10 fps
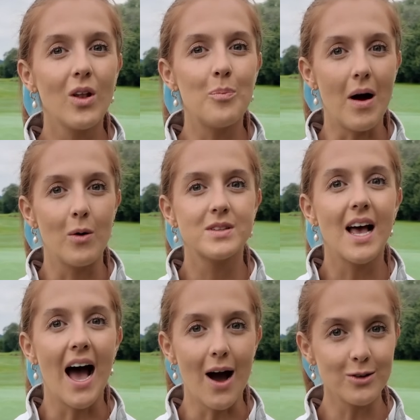about
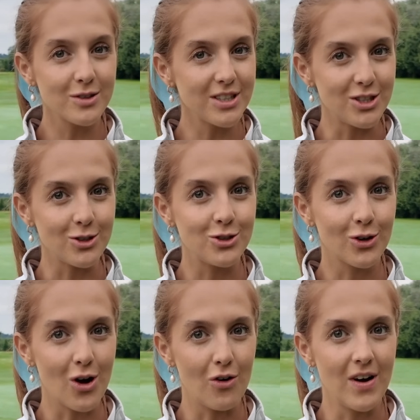how to reduce your
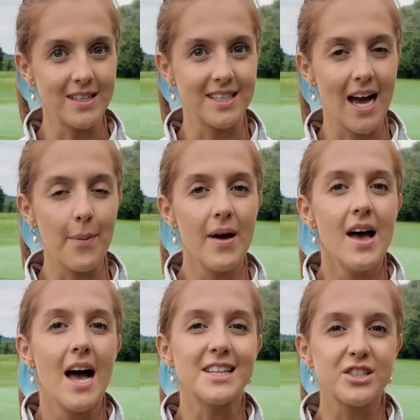golf handicap
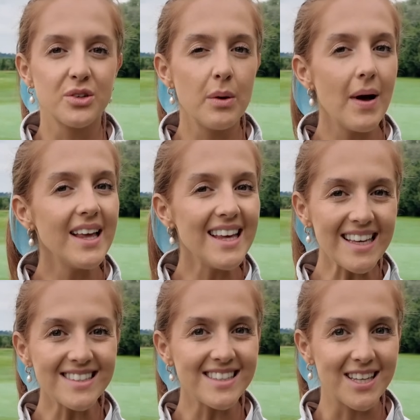and some of my
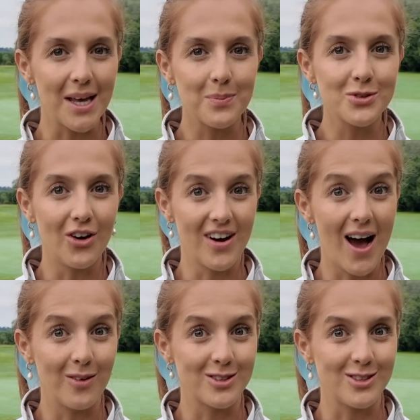easy tips on
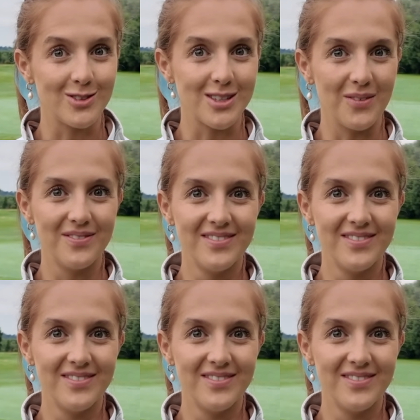how to do so.